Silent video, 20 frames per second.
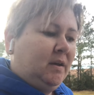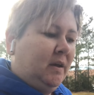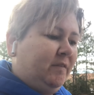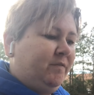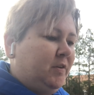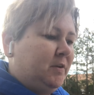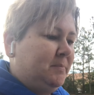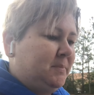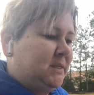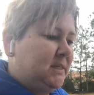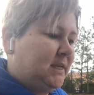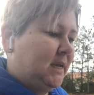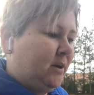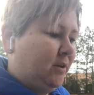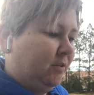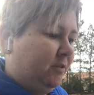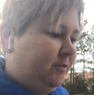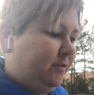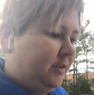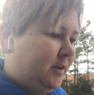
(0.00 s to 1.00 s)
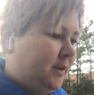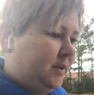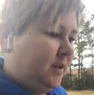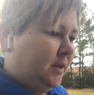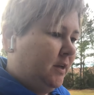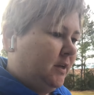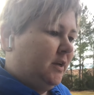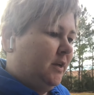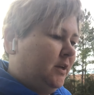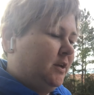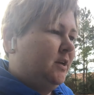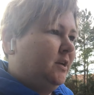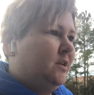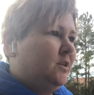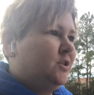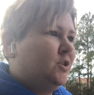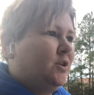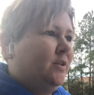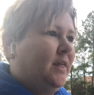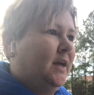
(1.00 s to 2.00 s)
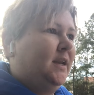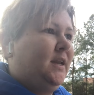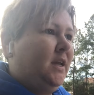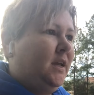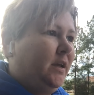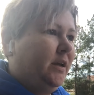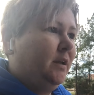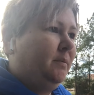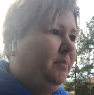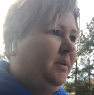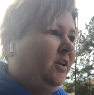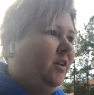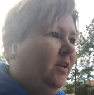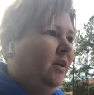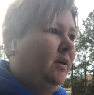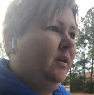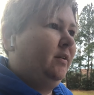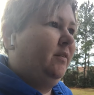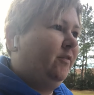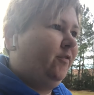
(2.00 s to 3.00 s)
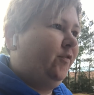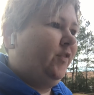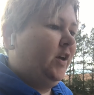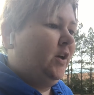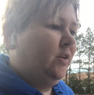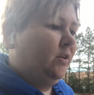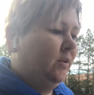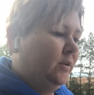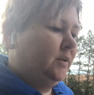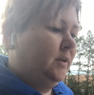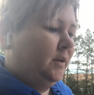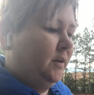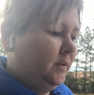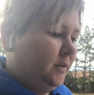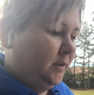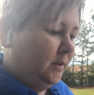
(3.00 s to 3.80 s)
of himself so that he could be filled